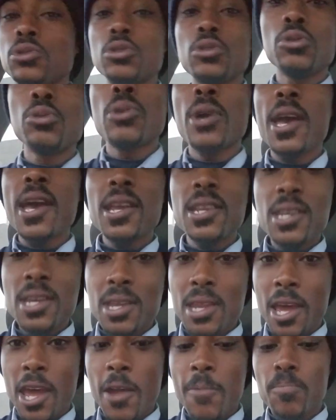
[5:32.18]
do any
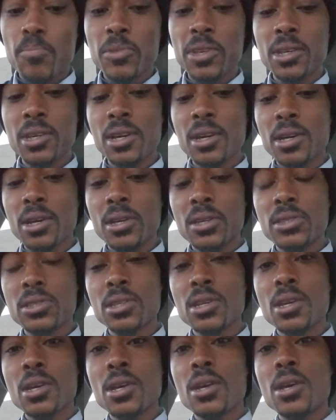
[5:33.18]
of that, because
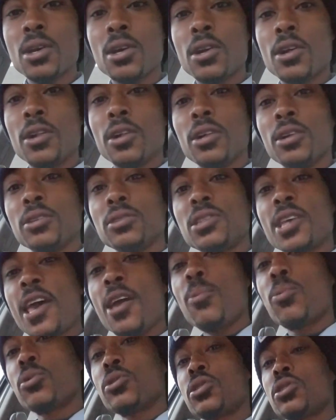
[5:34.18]

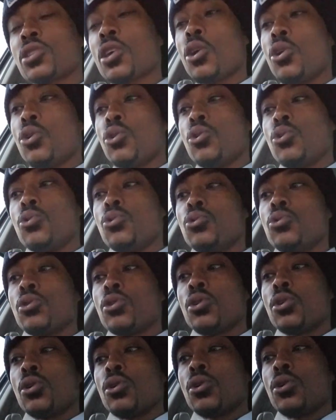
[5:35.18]
they were so
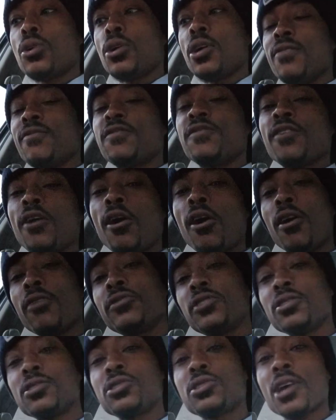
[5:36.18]

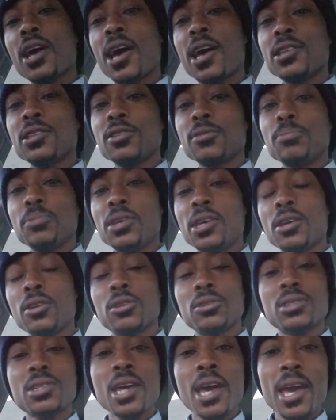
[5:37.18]
involved in trying to be
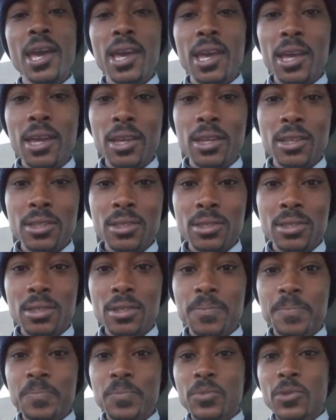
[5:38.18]
entertained
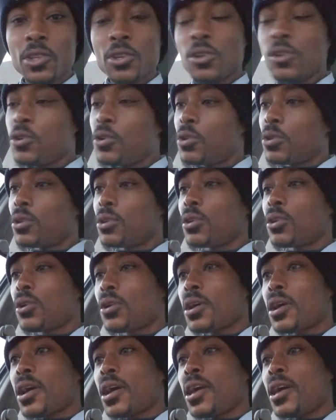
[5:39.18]

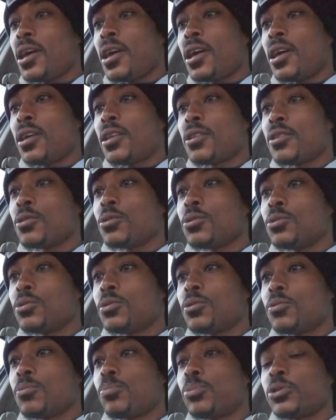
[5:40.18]
and
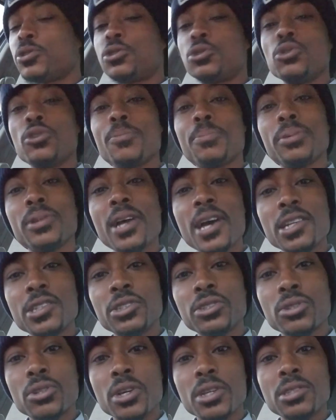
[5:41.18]
pursuing
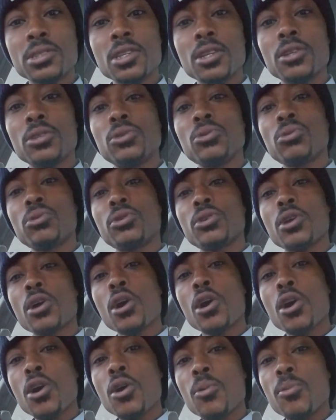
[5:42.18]
pleasure instead of doing their
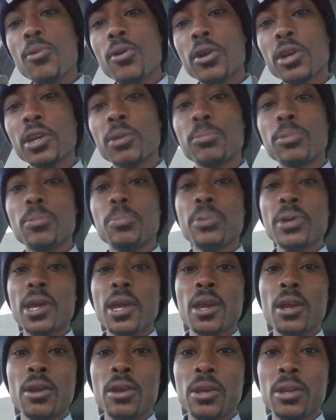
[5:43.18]
homework and
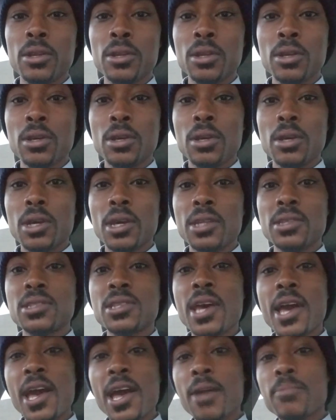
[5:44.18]
preparing in
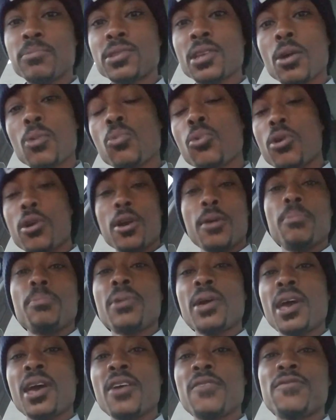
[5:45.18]
times that weren't
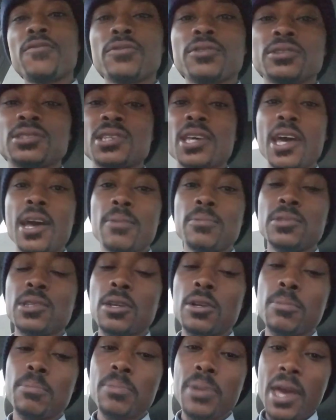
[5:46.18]
bad for the times
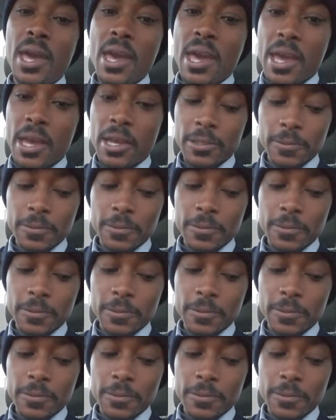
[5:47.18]
that are bad.